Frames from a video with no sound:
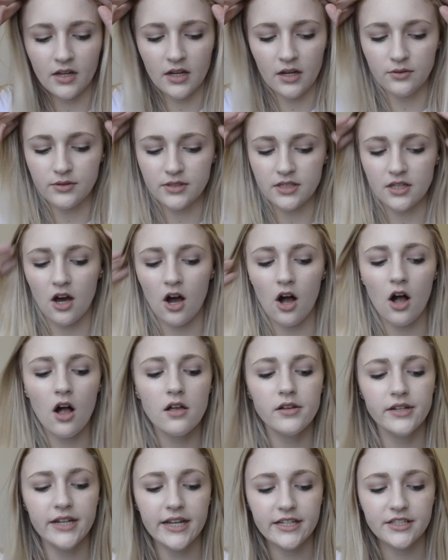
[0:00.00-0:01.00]
it was the
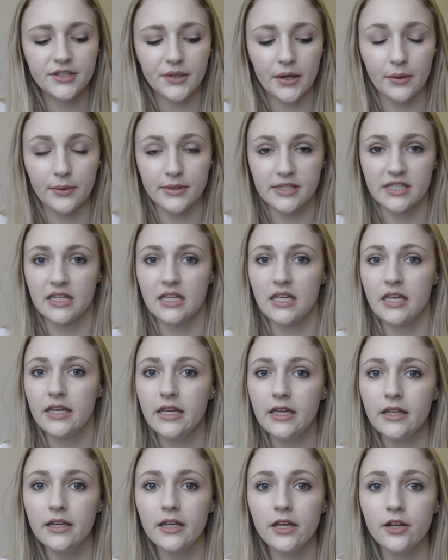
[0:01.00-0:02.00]
holidays, so I wasn't
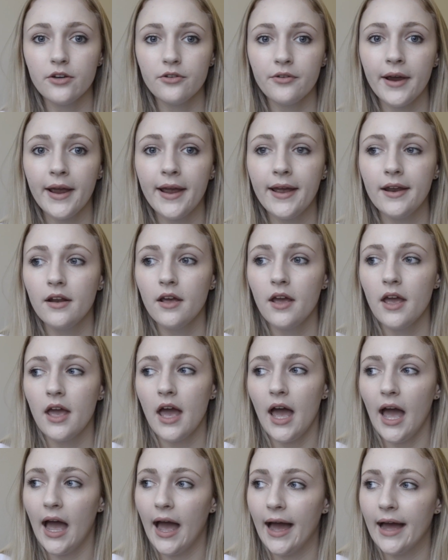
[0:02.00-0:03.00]
eating great,
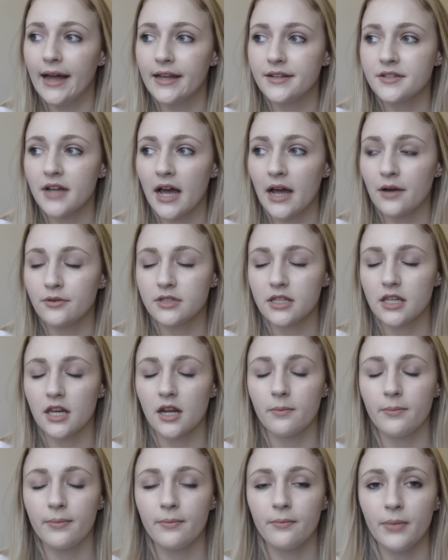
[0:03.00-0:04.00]
and I was
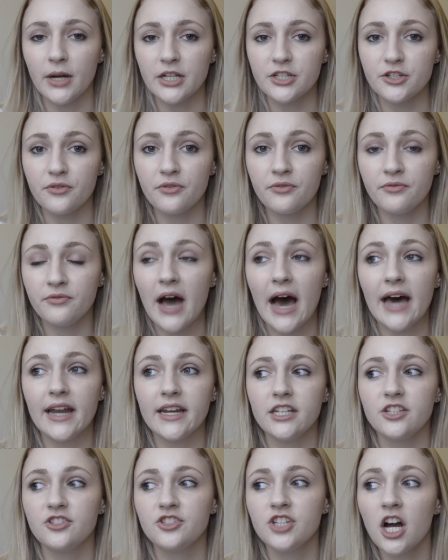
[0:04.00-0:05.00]
eating a bunch of
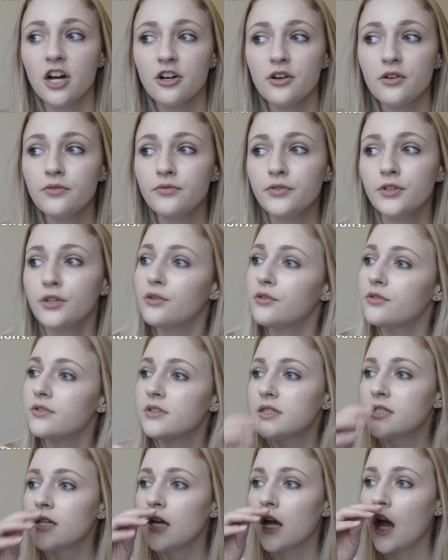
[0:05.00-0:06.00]
fatty junk
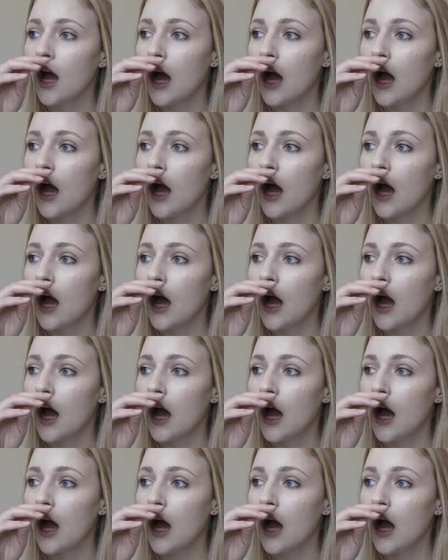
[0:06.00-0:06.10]
foods.